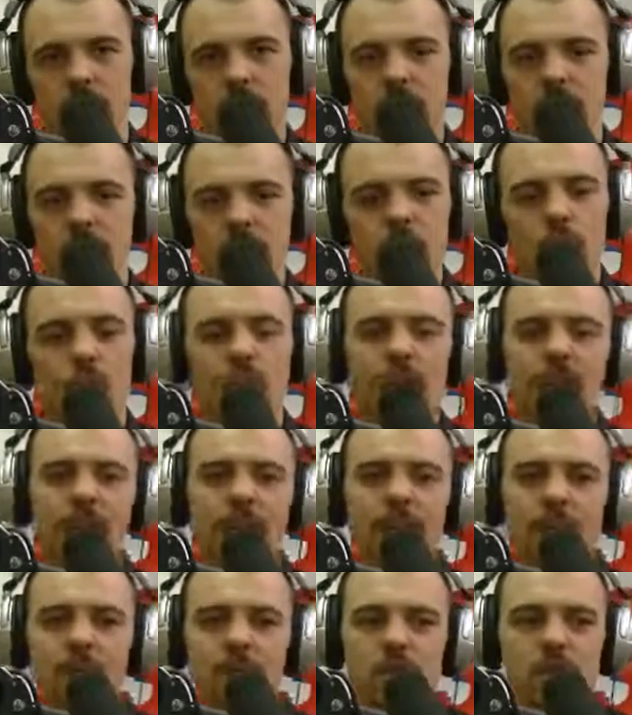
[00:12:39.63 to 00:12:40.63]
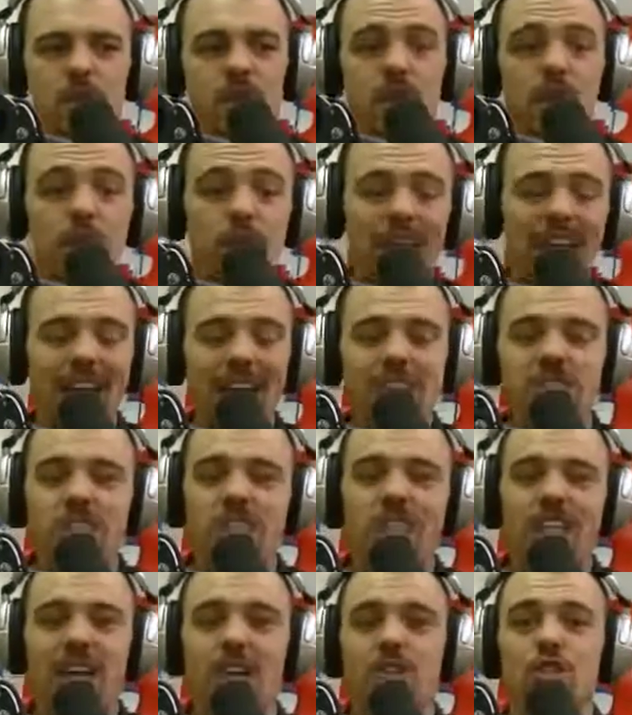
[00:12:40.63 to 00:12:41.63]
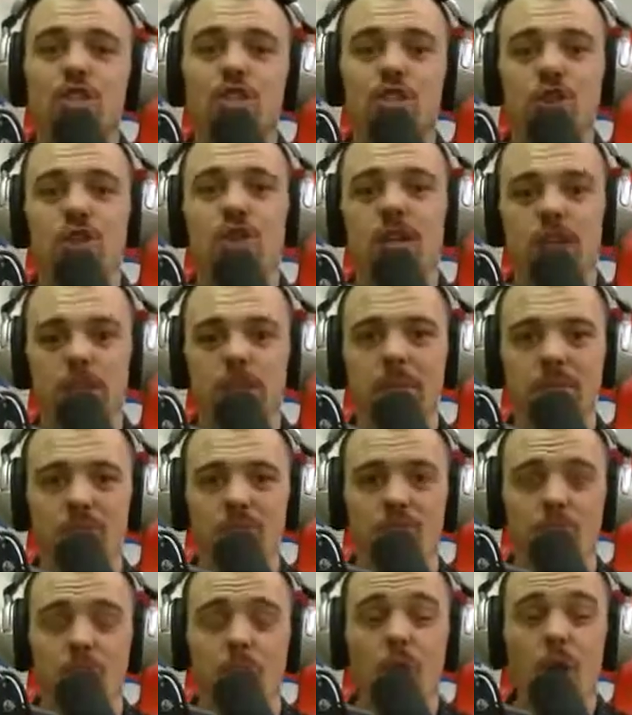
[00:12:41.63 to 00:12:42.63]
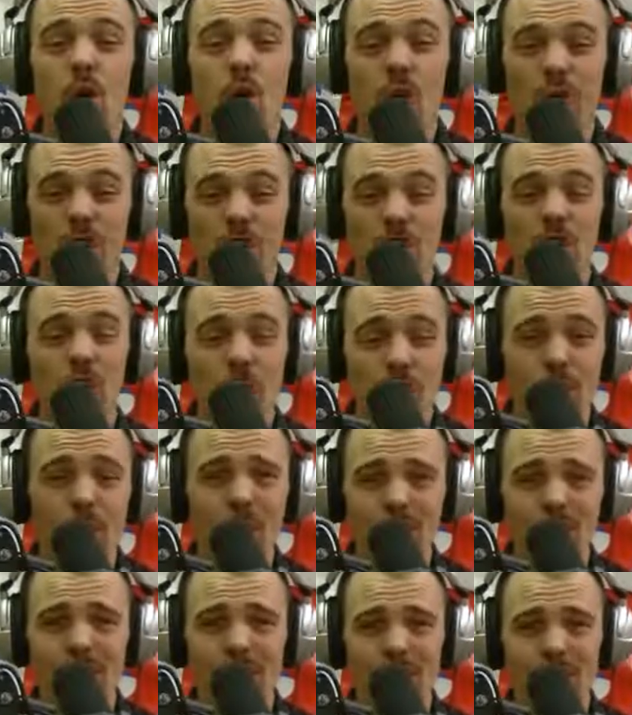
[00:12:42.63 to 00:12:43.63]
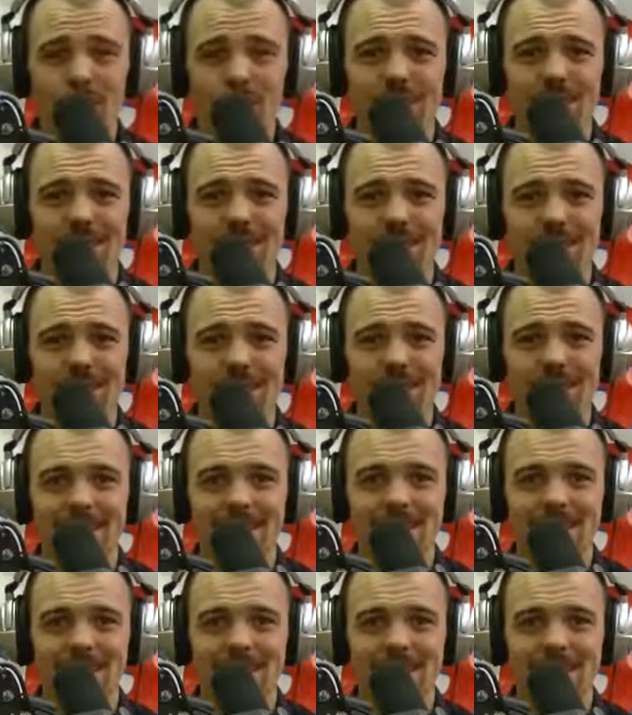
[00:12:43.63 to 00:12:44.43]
And I know many families are saying, well, that just sounds too good to be true. With no market risk?